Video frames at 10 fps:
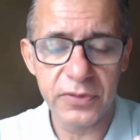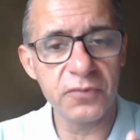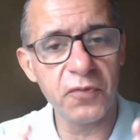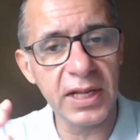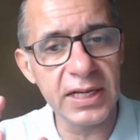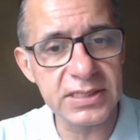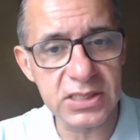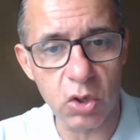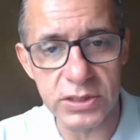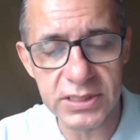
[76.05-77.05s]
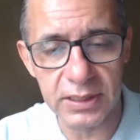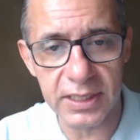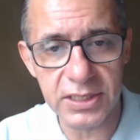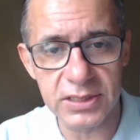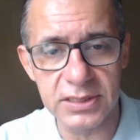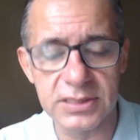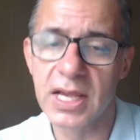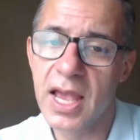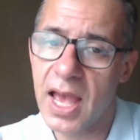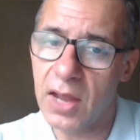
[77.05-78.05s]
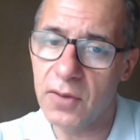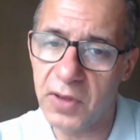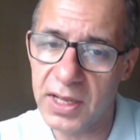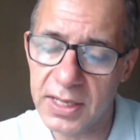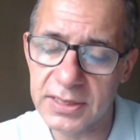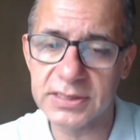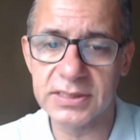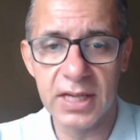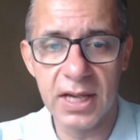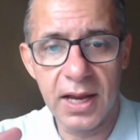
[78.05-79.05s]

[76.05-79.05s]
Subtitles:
various consultations and various